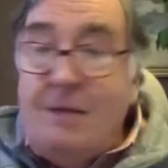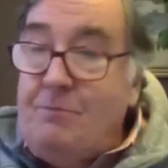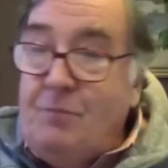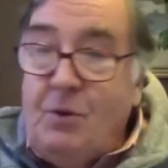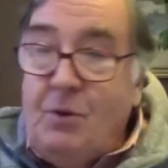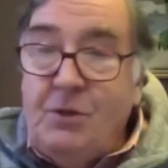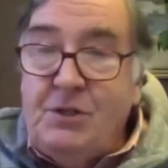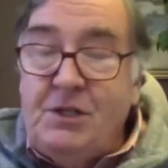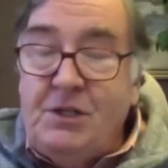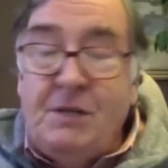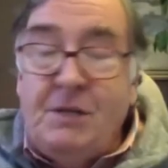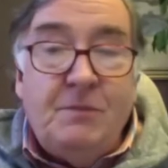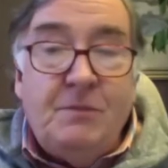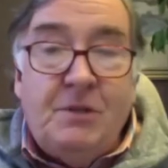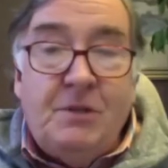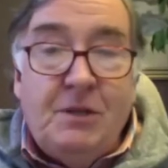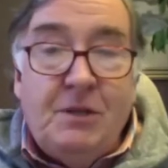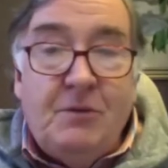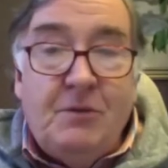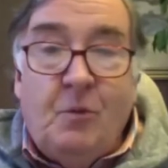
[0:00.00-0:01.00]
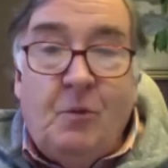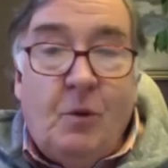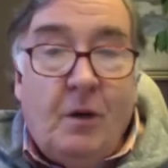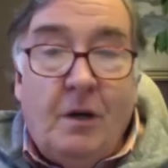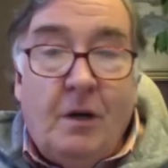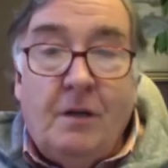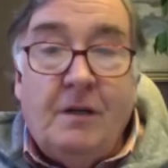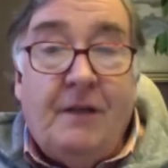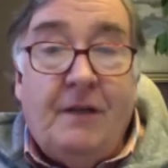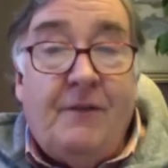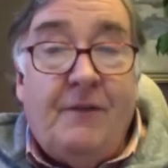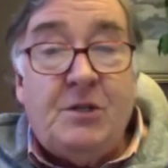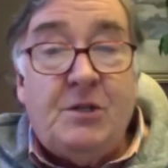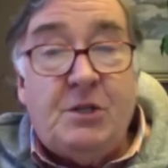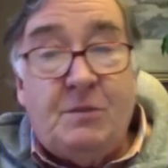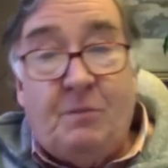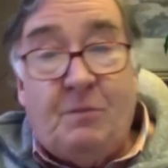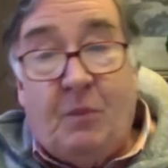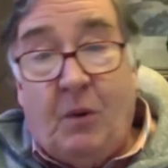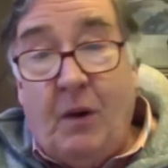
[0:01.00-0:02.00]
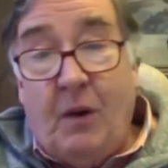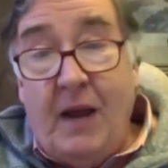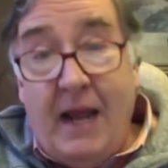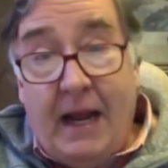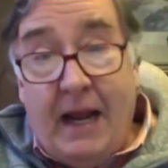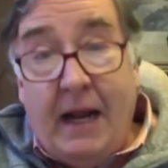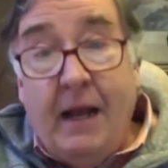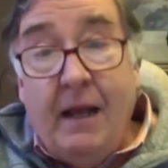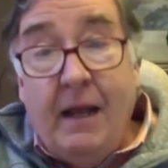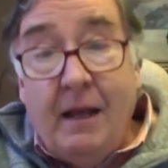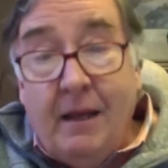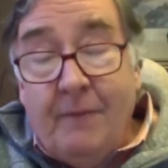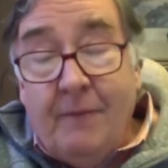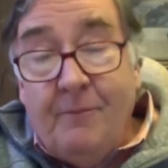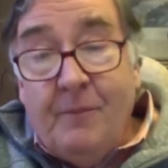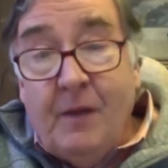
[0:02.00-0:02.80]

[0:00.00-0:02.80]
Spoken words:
had pushed him to the wall in the spring,